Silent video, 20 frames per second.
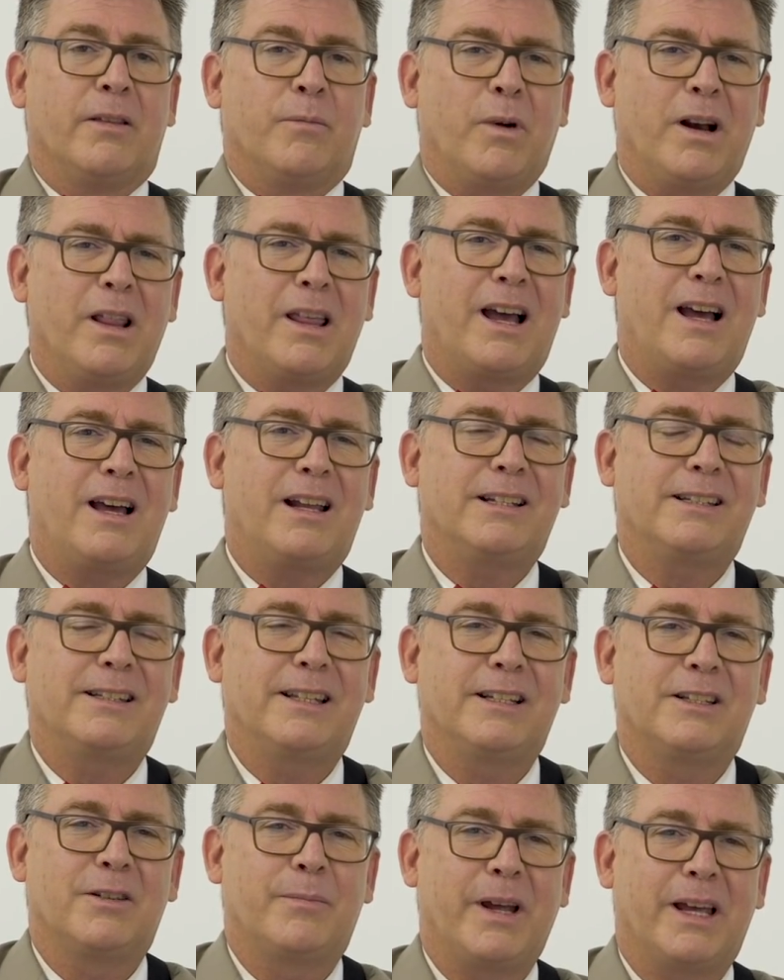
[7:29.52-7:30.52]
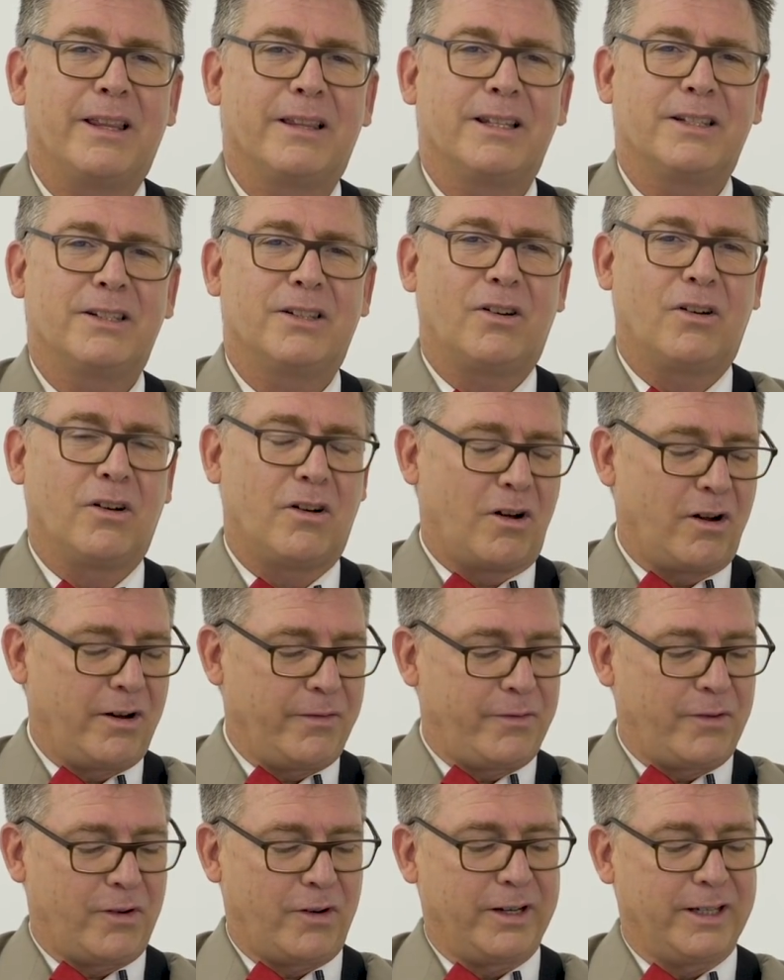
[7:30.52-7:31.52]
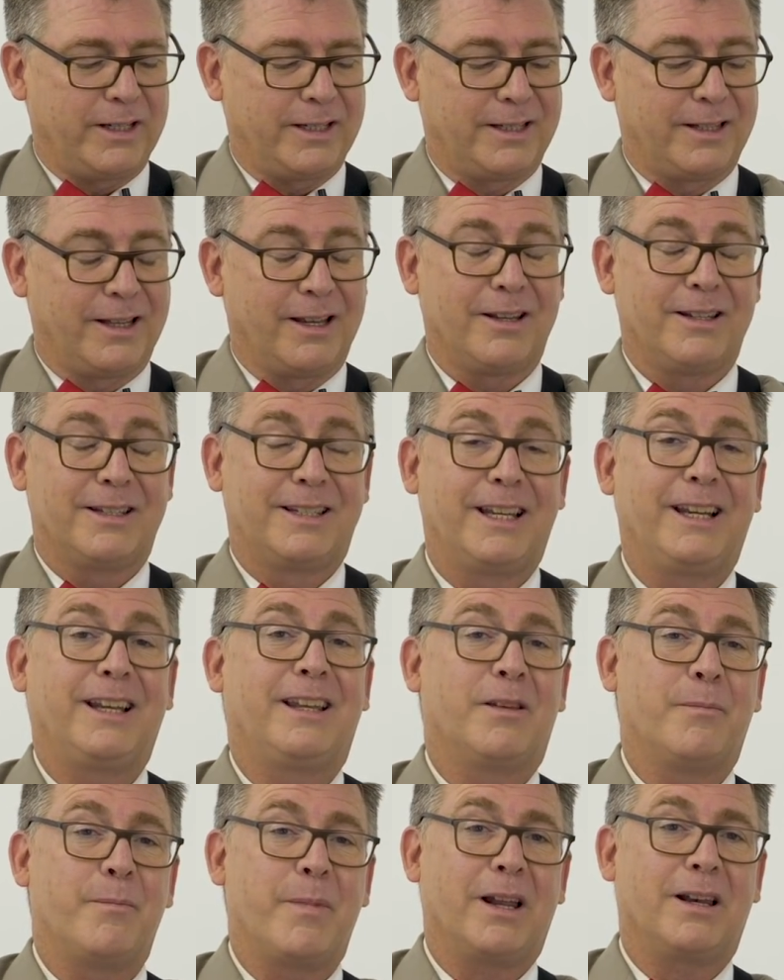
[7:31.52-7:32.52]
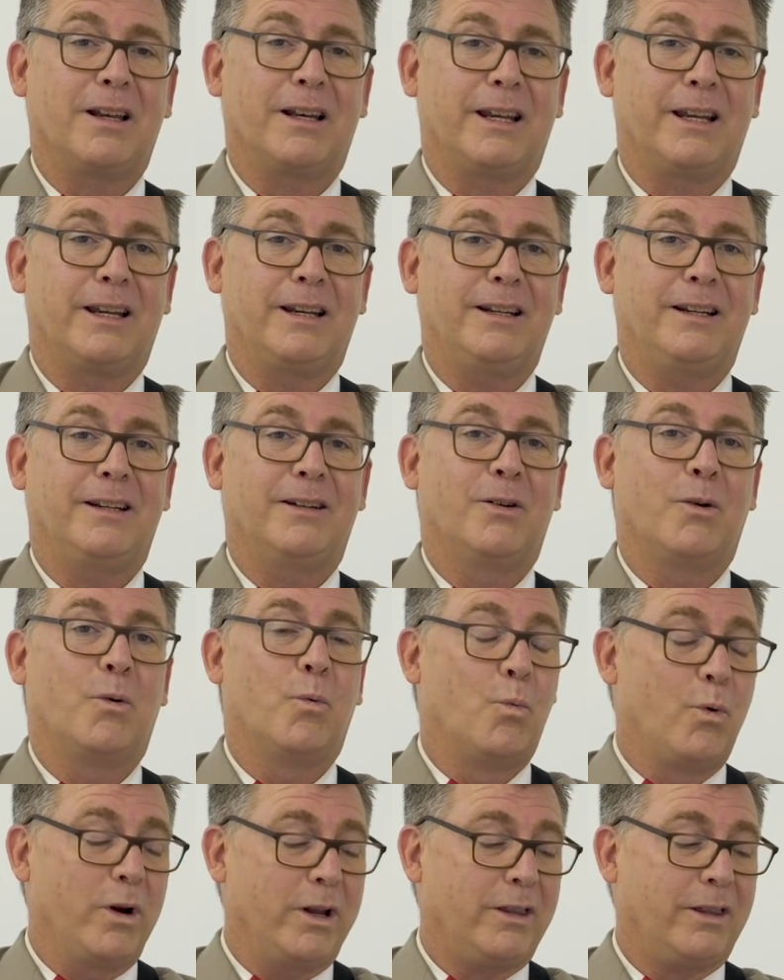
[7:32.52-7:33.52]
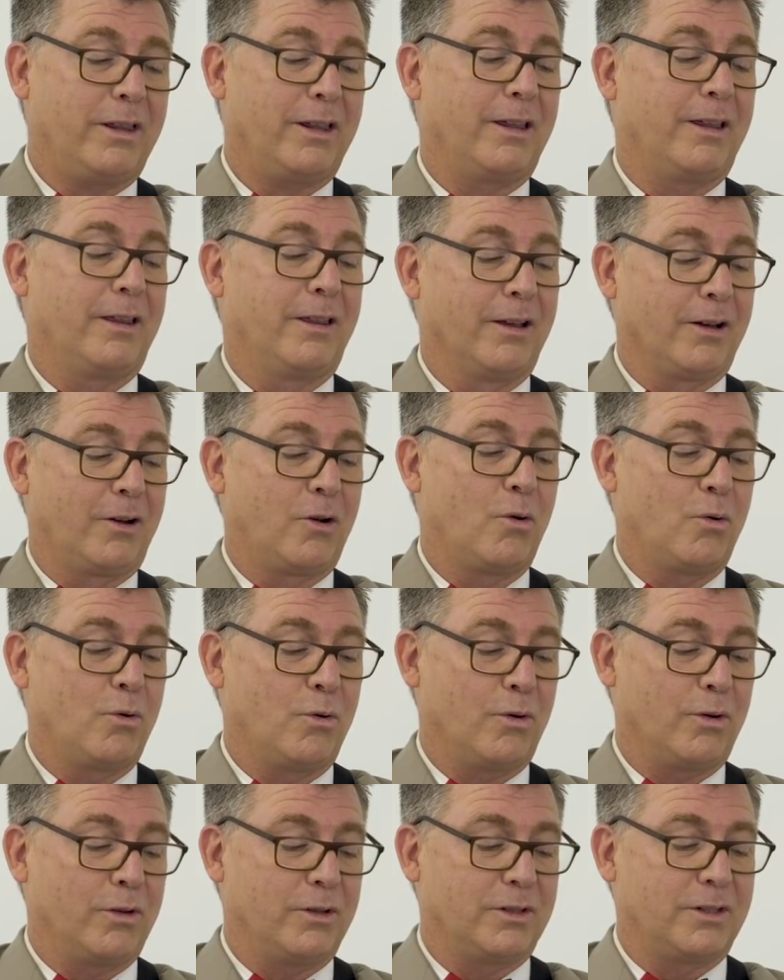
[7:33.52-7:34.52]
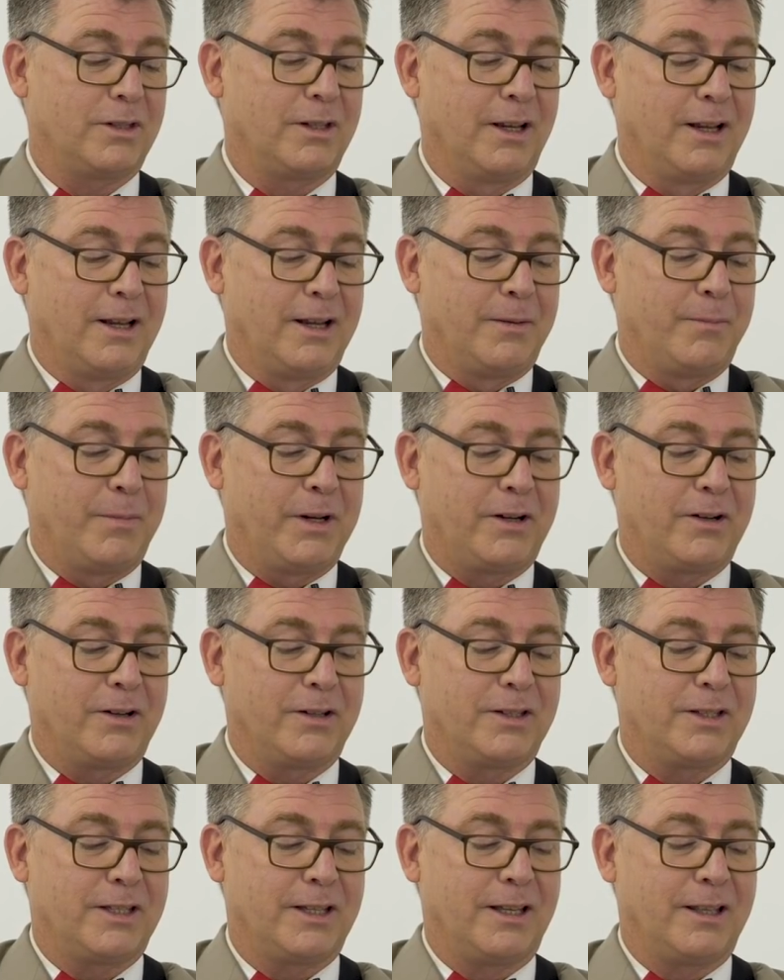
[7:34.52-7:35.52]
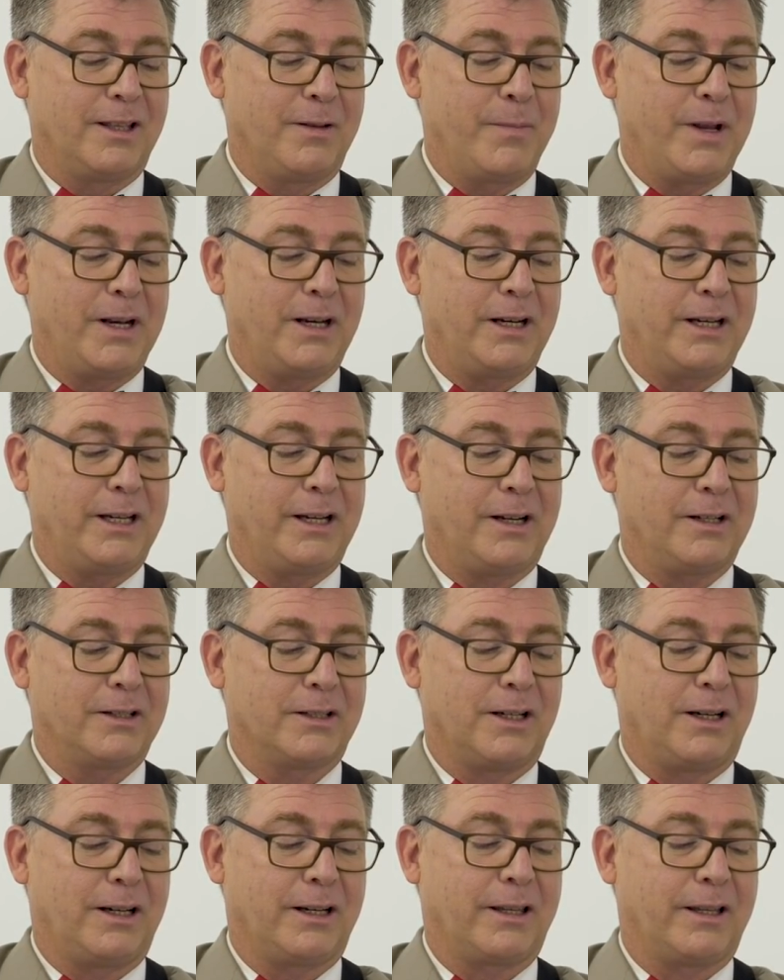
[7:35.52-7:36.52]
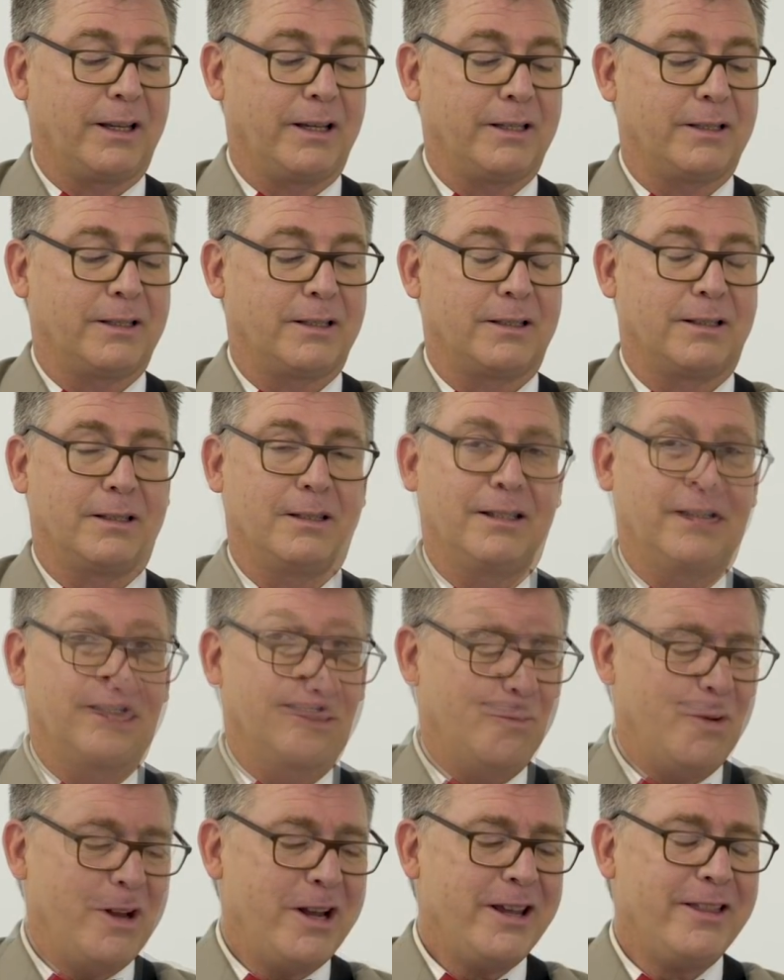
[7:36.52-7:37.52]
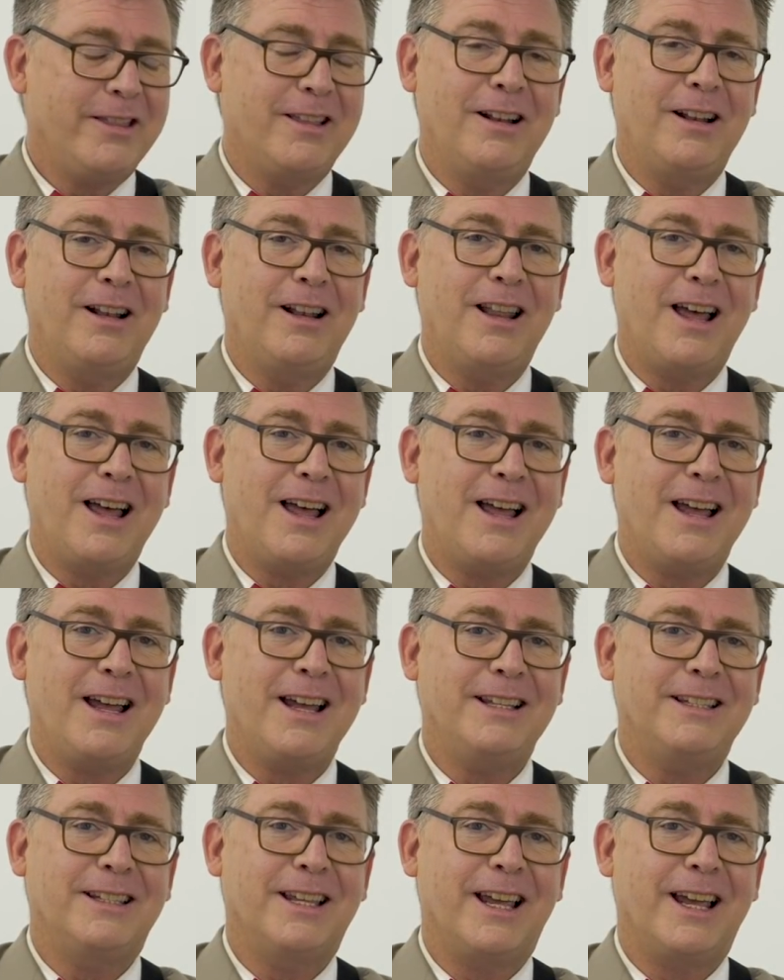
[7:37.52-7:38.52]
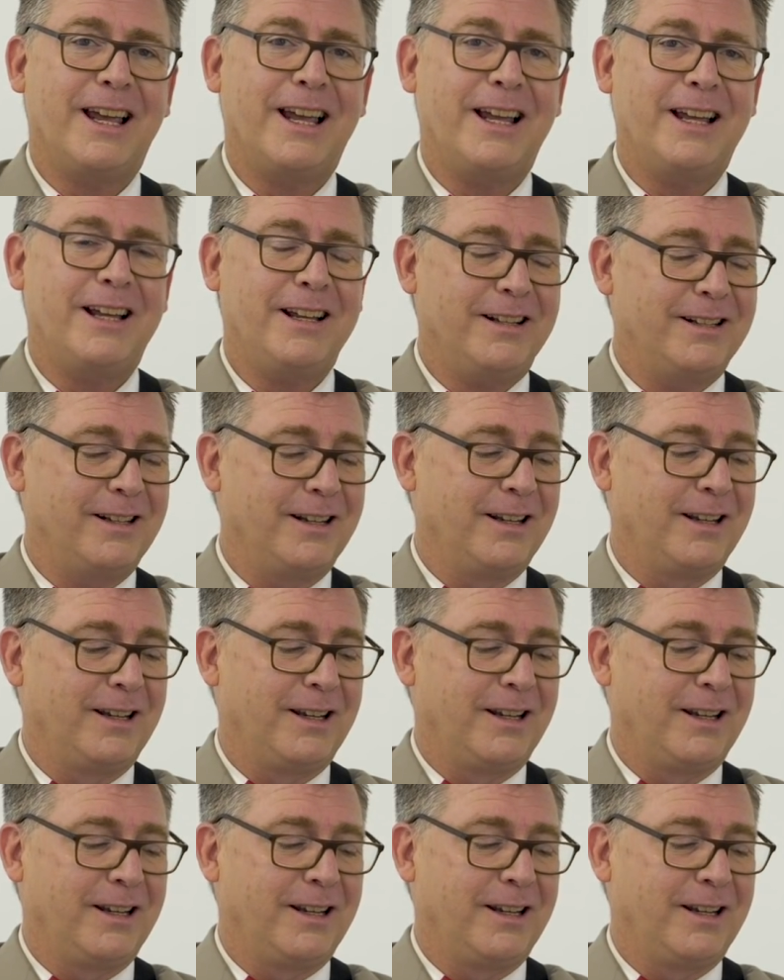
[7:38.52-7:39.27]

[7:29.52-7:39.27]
one of the hardest things about this song I find is singing the melody with the chords, because the melody goes like this. With the lights out.